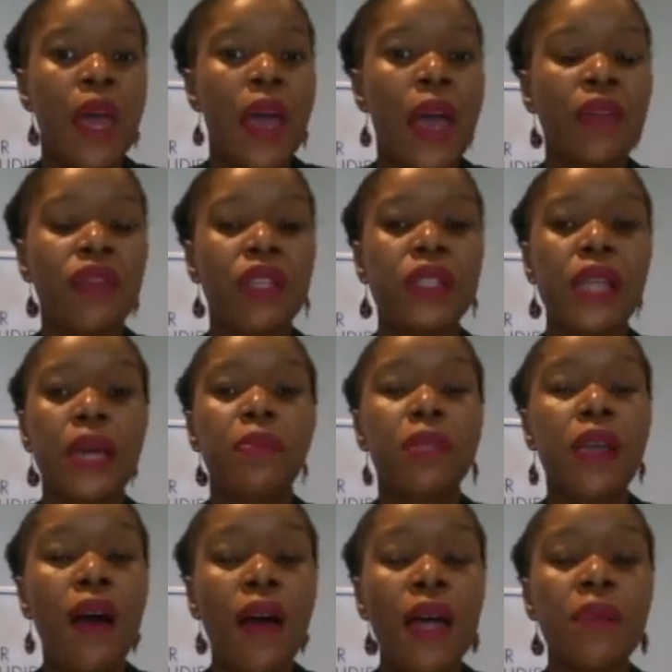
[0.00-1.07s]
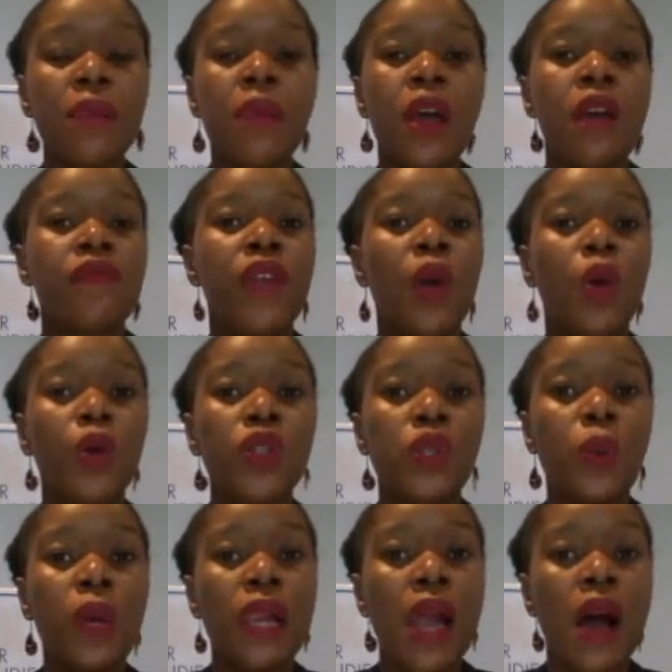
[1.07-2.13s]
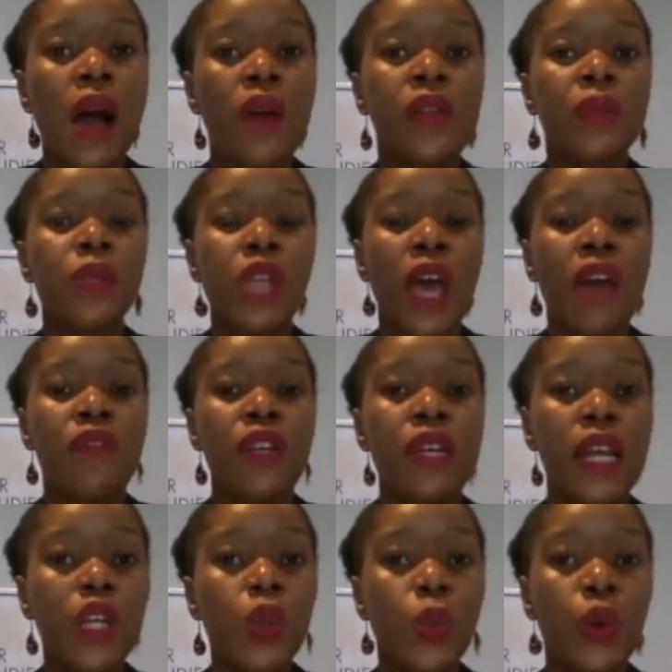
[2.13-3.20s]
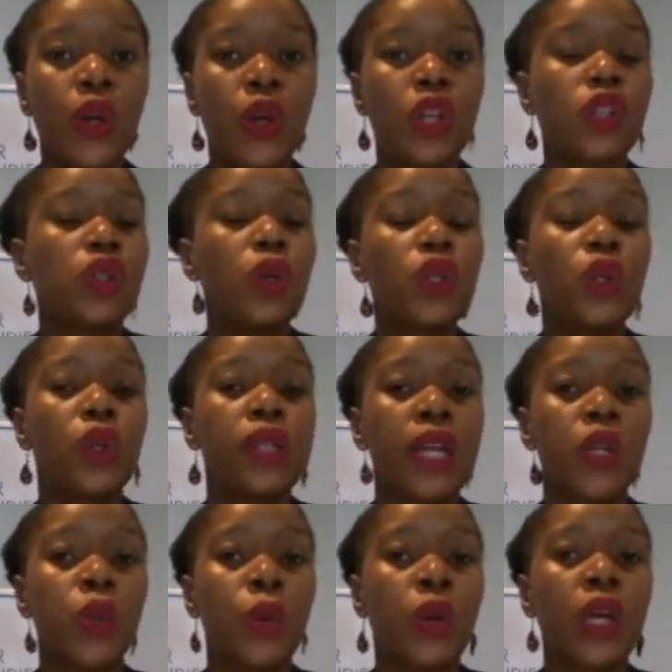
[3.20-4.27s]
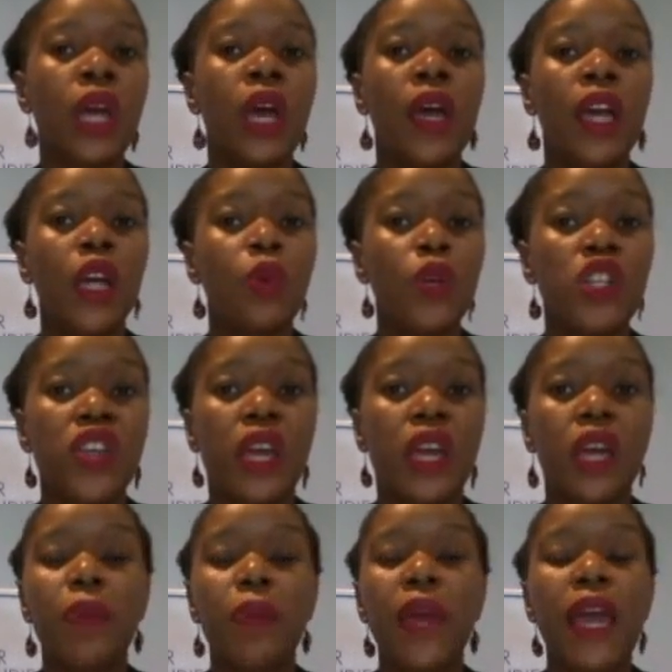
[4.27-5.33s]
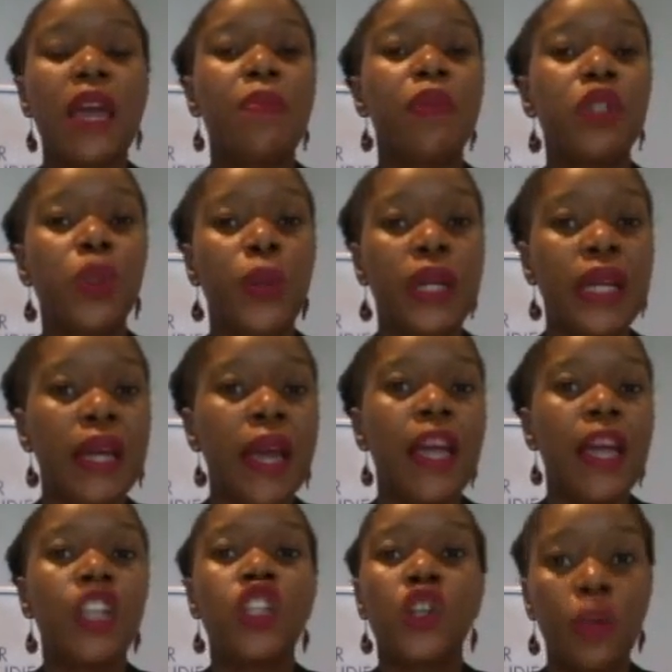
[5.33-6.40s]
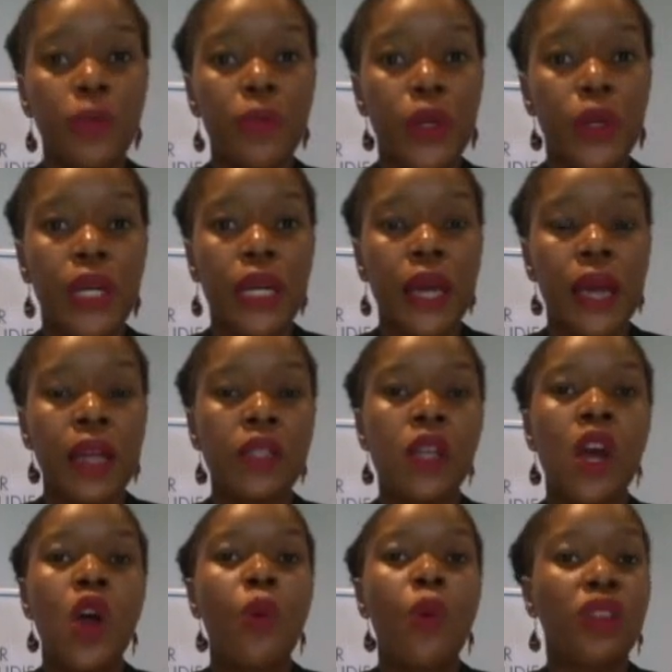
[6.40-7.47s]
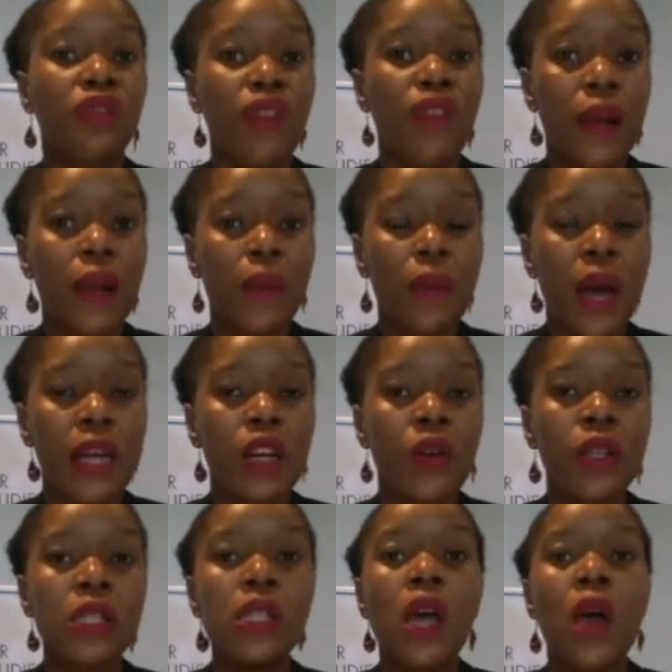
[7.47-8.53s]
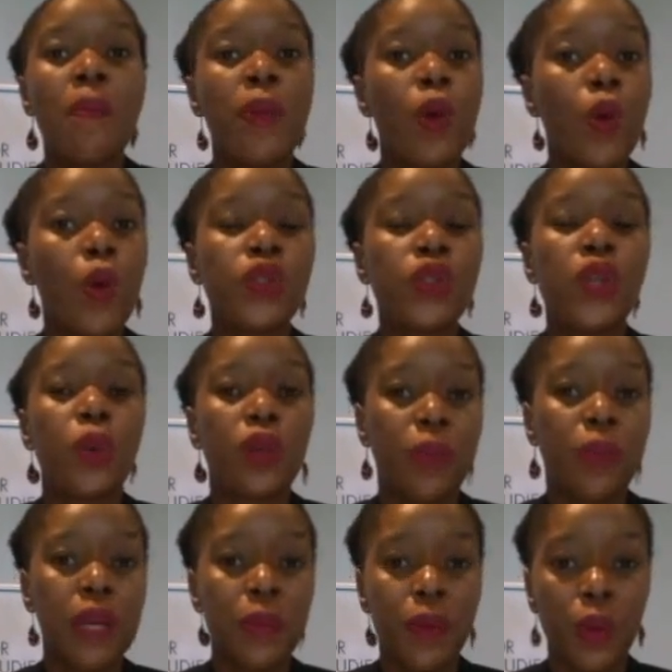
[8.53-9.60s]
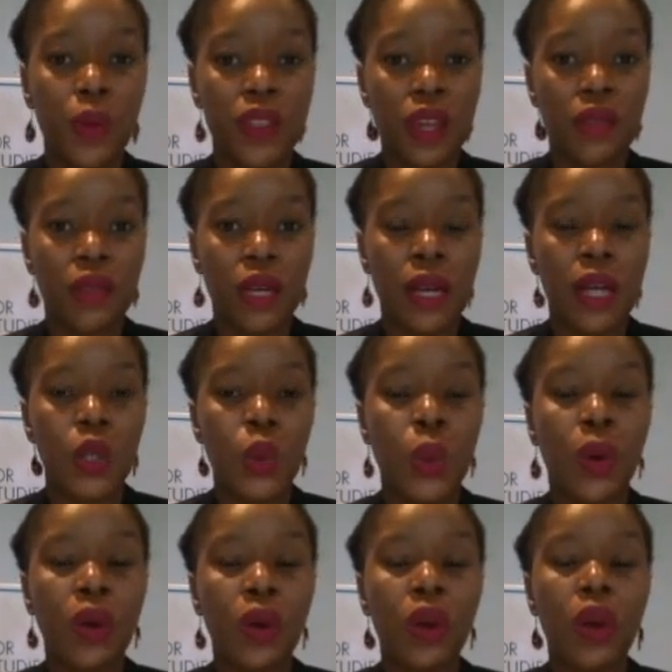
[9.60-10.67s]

At the same time, they also allow them to have a network, a social network, in which they can be able to engage and communicate with fellow migrants, but also with people within the network.